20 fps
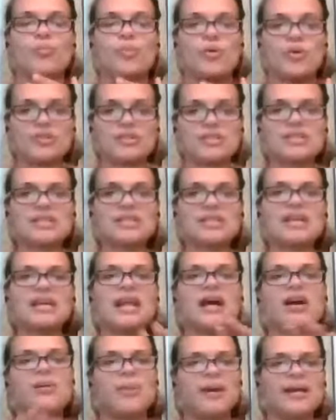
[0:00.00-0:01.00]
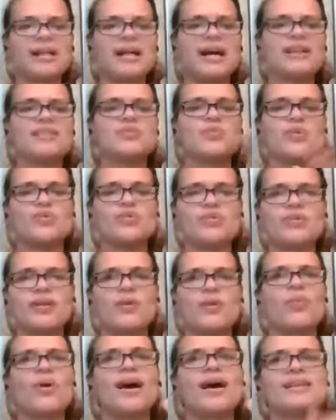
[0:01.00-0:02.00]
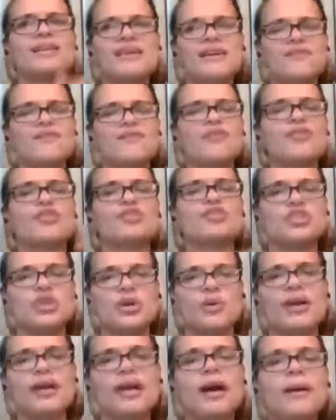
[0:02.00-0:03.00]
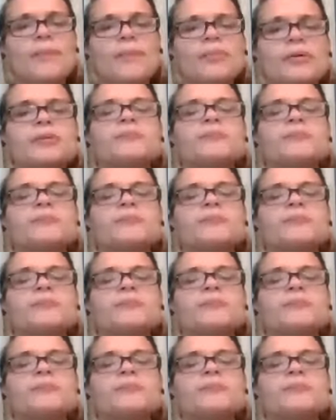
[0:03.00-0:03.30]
personally and help my clients work through. Like, why is that fear showing up?